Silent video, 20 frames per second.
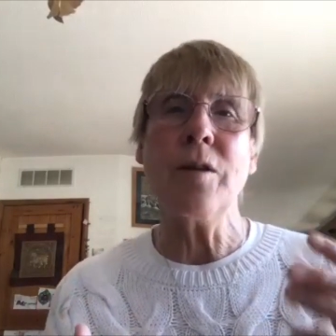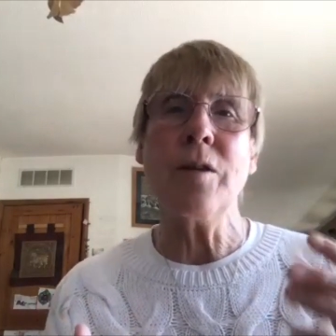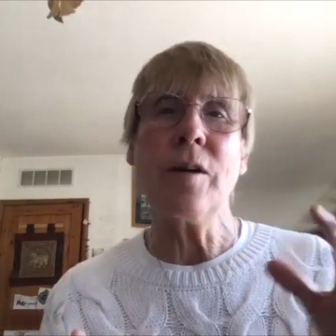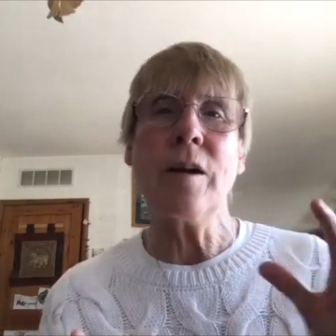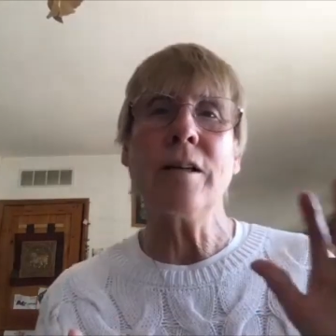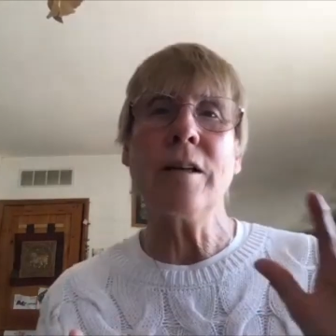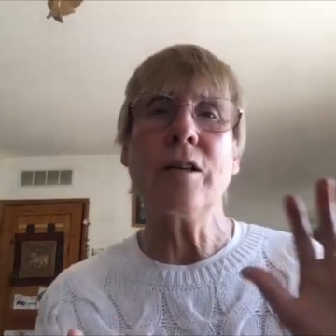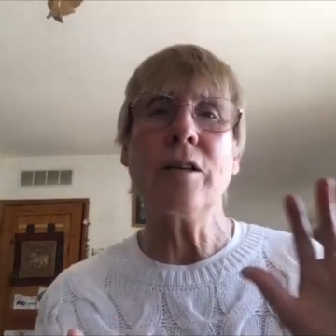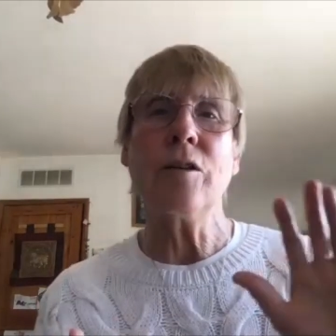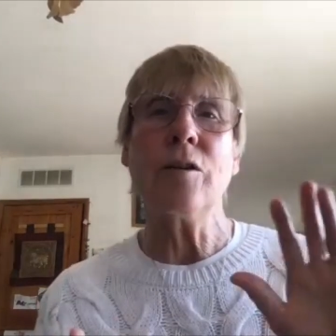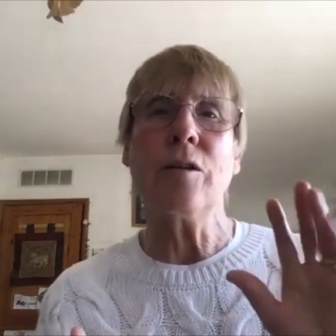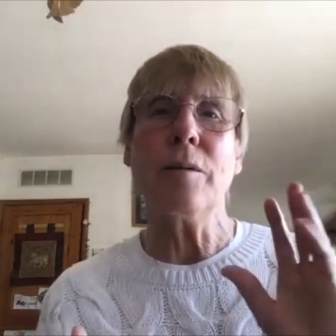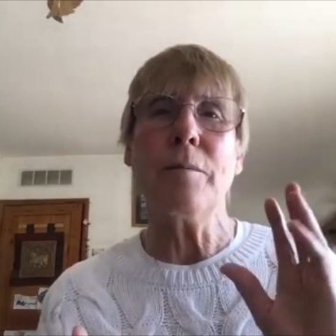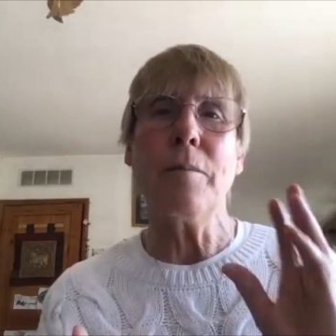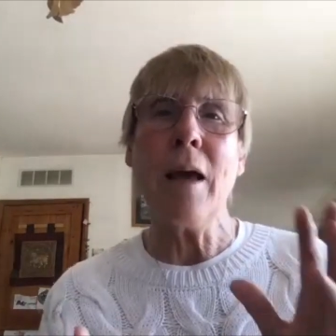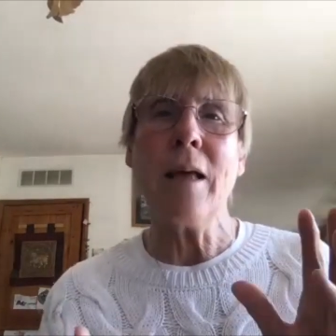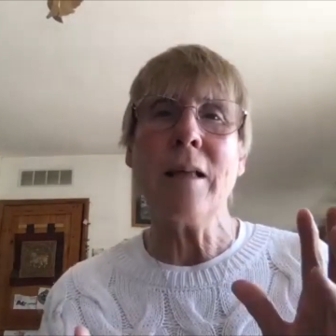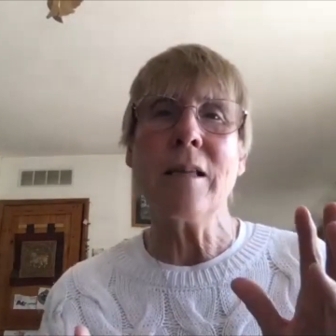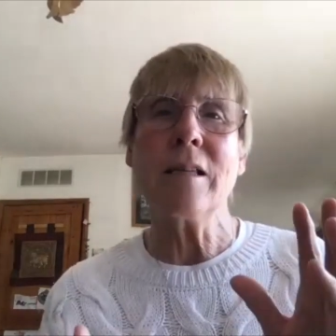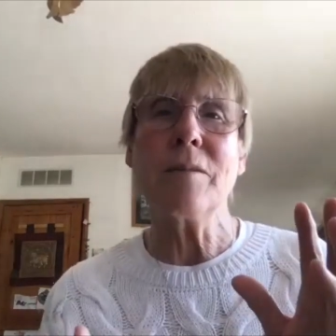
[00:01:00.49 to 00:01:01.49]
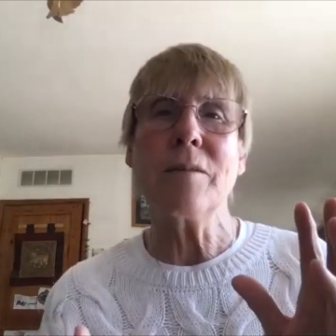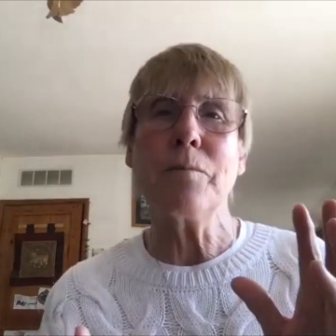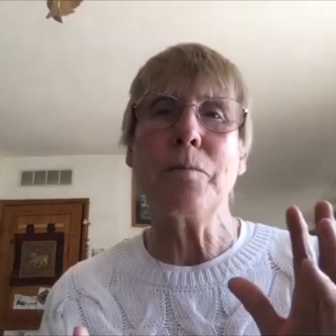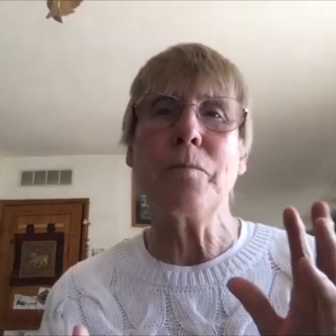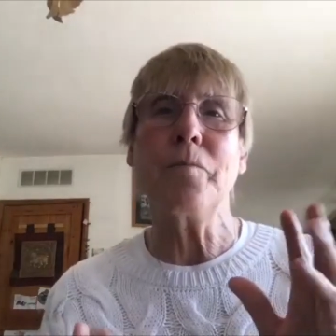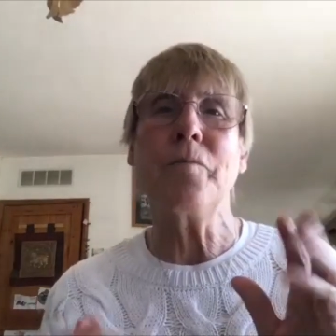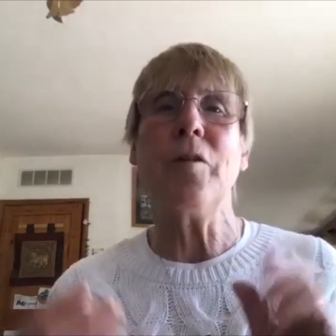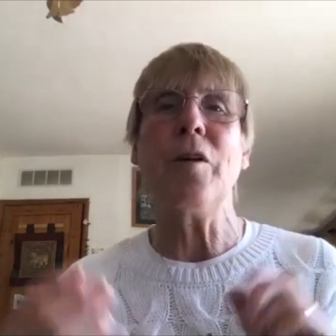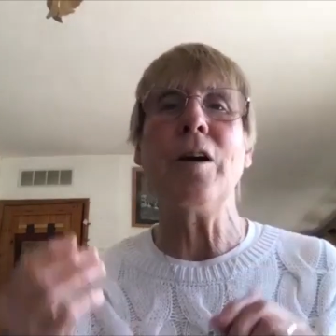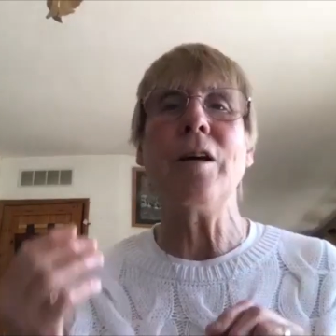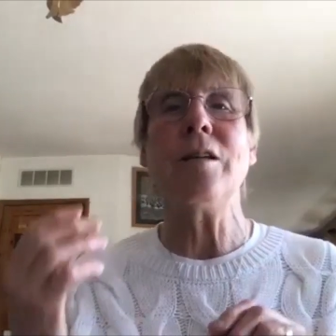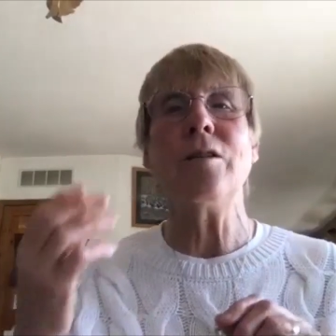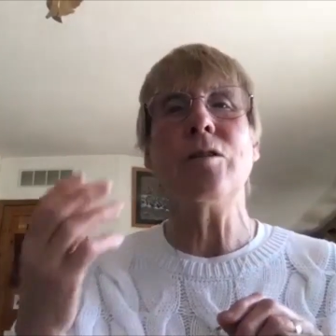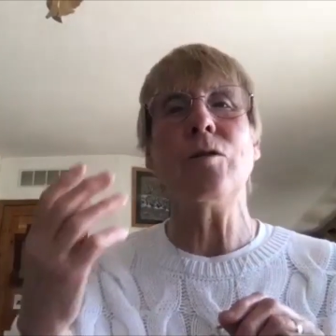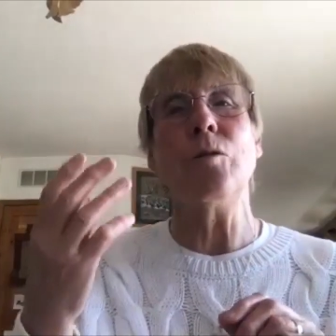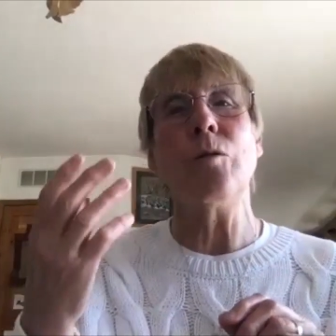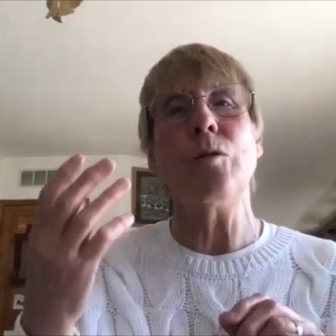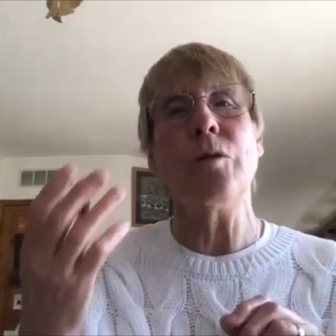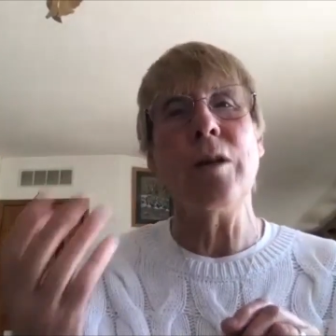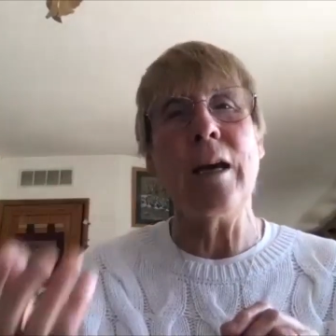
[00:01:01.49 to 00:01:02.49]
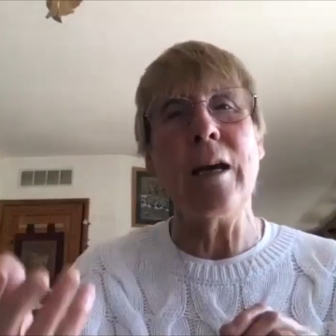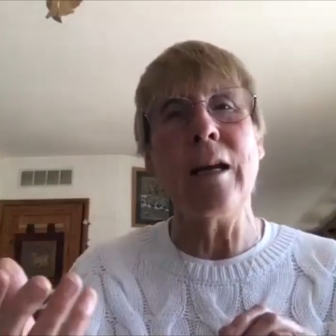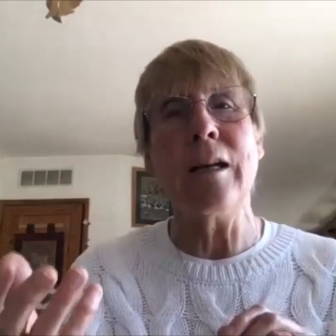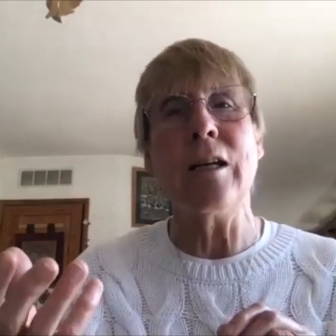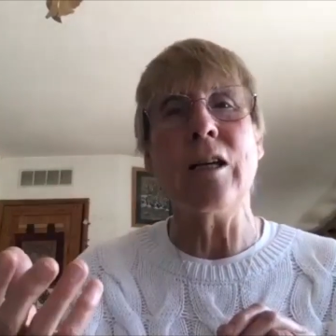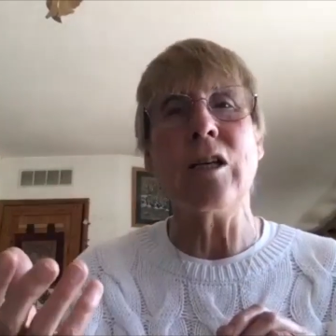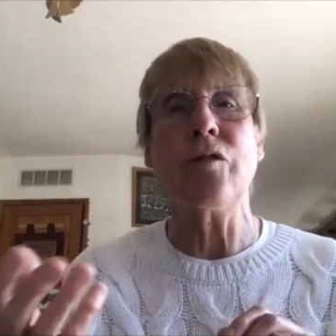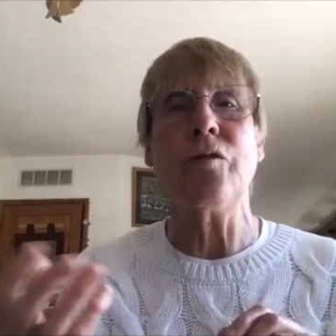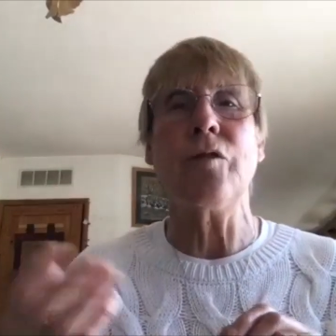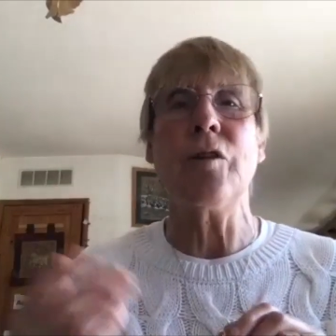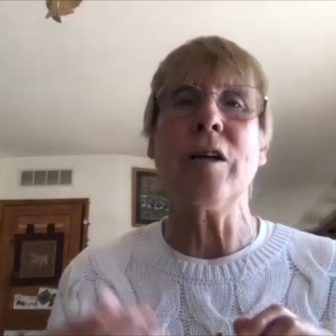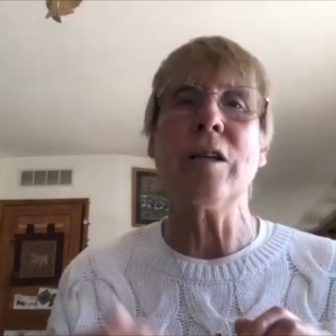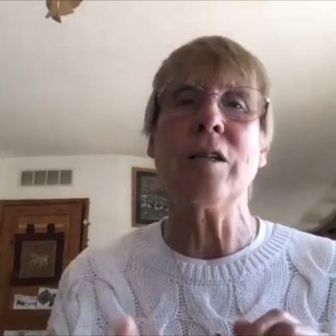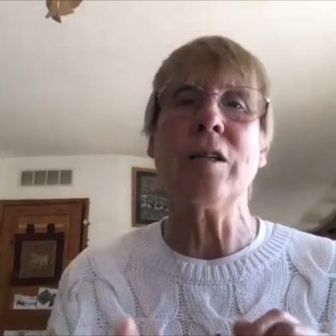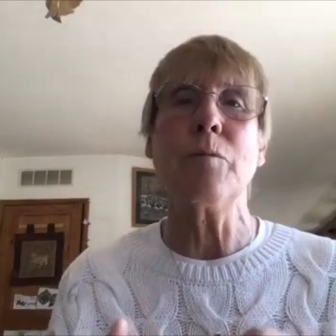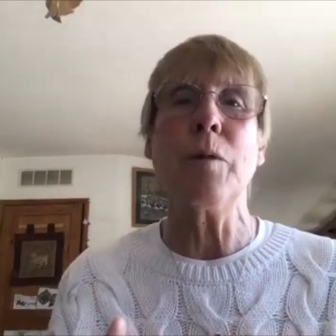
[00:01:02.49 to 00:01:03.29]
you're going to do the maths first or the English first.